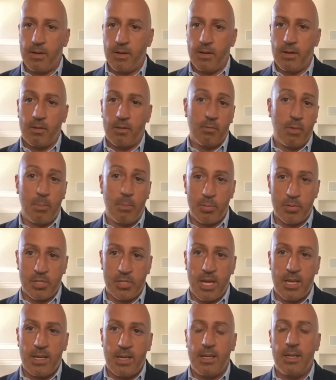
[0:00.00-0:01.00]

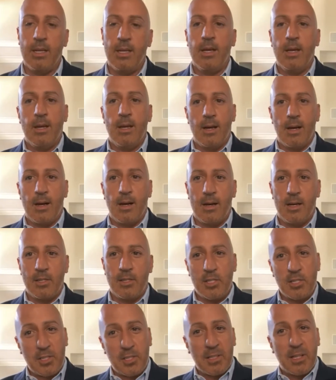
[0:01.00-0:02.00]
represented,
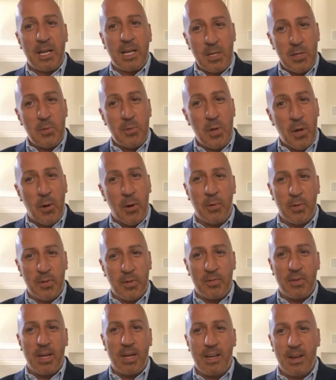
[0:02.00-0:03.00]
just to let you know,
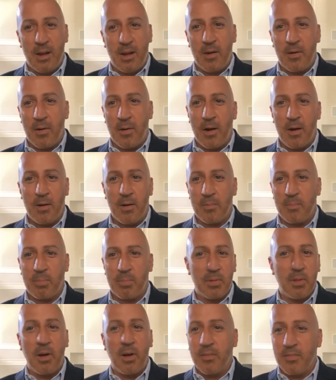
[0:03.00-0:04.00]
in our
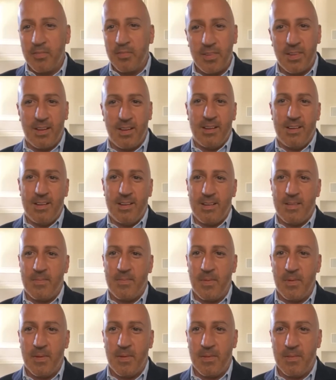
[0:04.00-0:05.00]
beloved
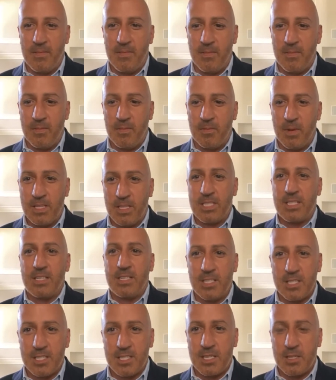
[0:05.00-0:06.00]

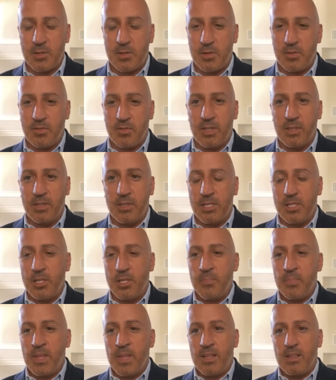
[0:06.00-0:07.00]
residents of Century Village,
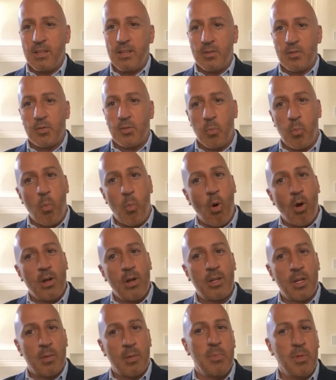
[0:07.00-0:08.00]
there's one
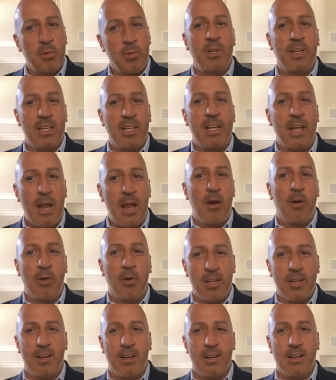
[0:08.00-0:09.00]
community
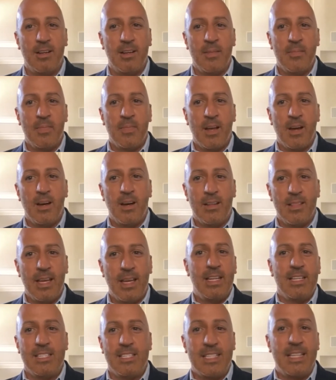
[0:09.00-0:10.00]
area
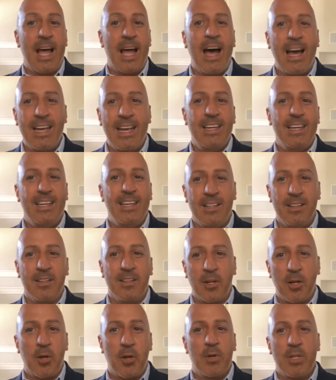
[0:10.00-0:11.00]
that is not in the
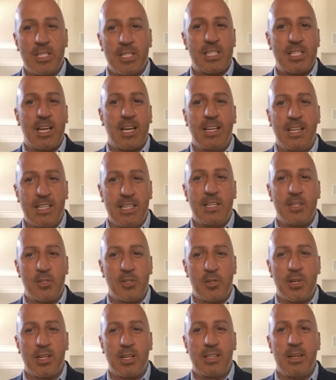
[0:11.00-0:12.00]
current Senate
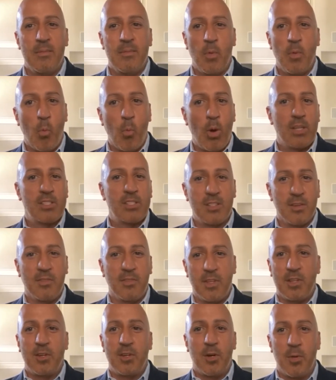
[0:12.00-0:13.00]
district west of
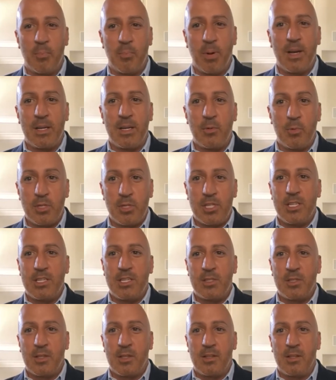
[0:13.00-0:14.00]
the Turnpike, which
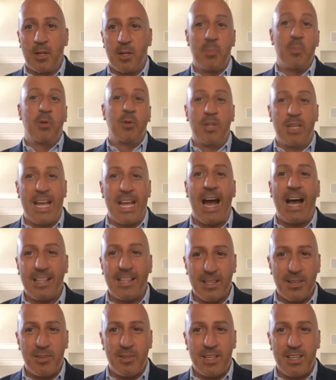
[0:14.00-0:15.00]
is the community I
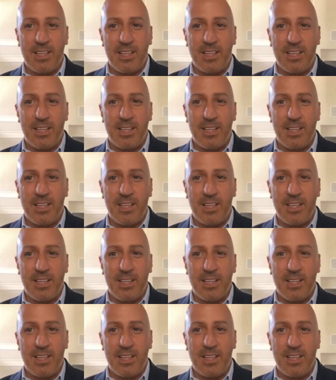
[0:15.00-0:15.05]
live in.